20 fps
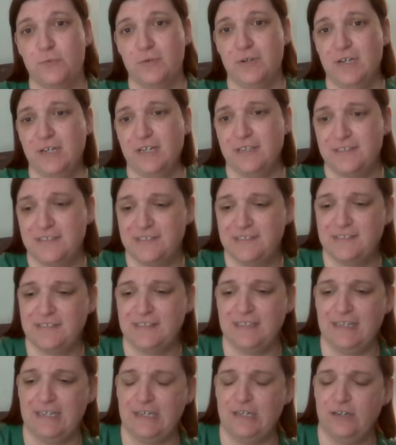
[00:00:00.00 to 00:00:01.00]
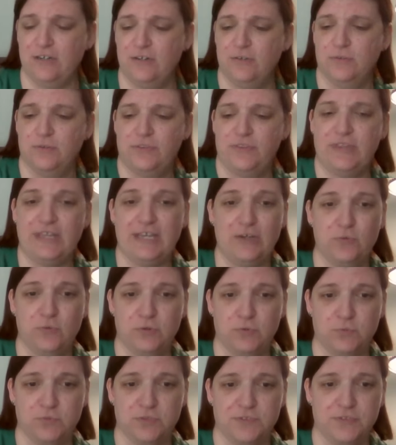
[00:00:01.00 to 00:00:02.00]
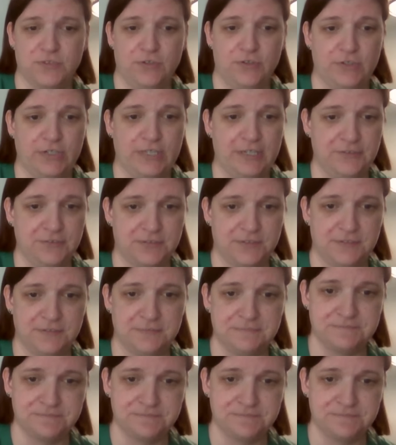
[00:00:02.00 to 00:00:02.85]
to see how that one will turn out.